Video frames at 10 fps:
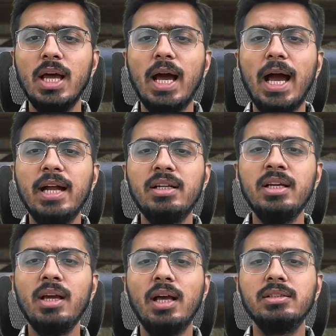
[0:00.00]

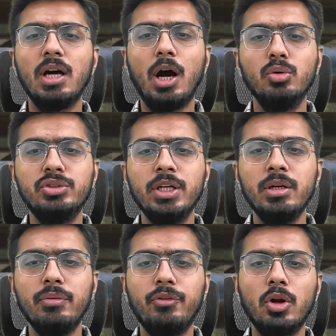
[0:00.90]
Acting as a
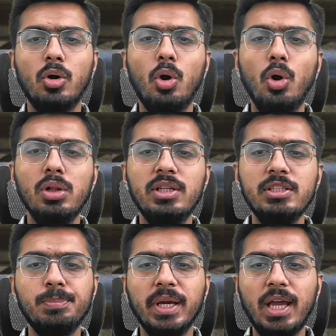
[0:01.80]
housing for all
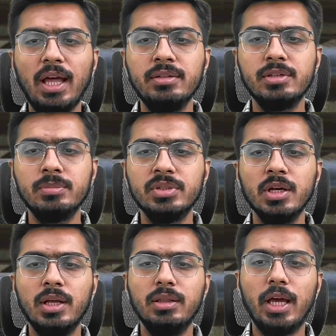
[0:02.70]
these mechanisms,
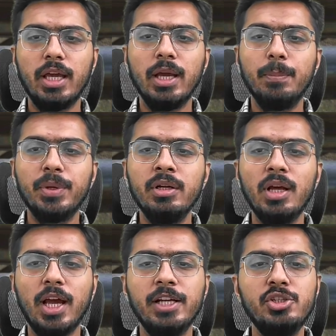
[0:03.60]
the
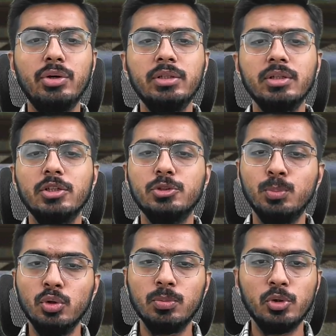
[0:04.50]
apron ensures
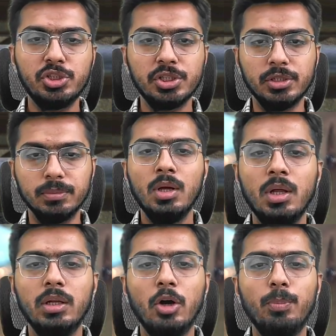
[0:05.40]
smooth motion.
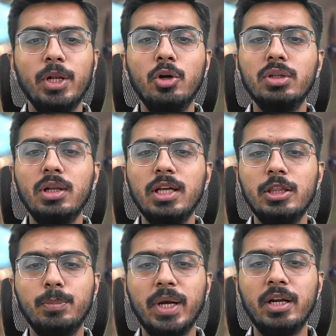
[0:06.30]
Now below the
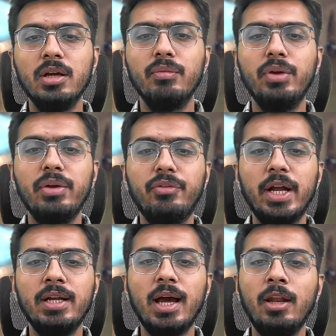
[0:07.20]
lathe bed, we
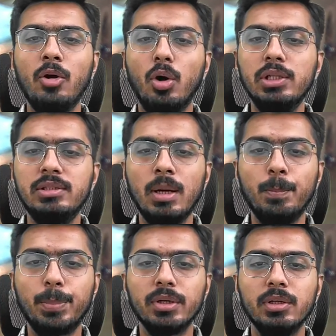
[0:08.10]
find an oil sump.
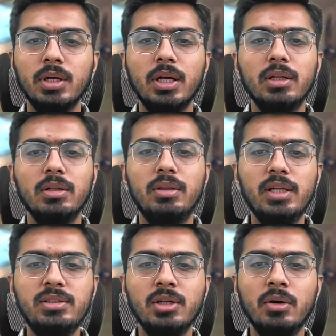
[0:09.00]

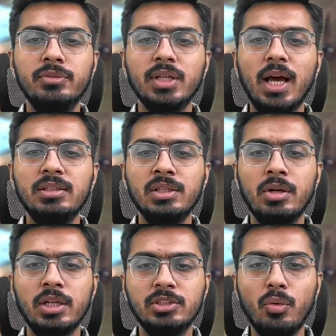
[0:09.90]
This serves as a
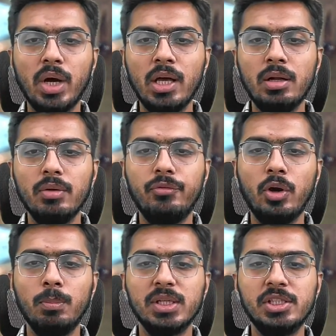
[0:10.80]
reservoir for
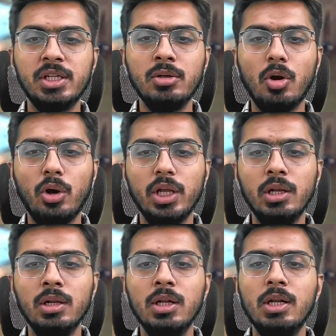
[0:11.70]
machine oil,
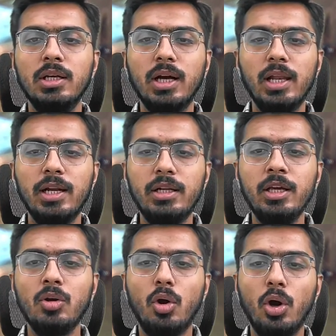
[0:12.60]

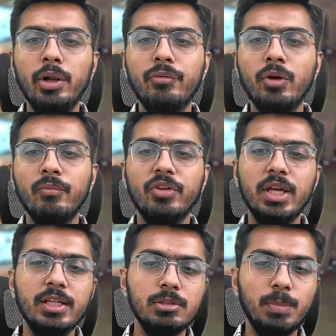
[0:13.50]
collecting oil from
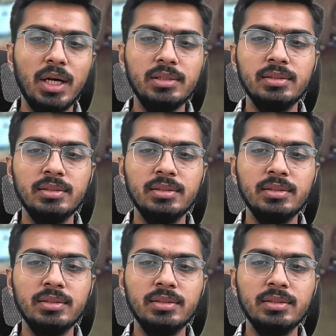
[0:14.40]
various parts,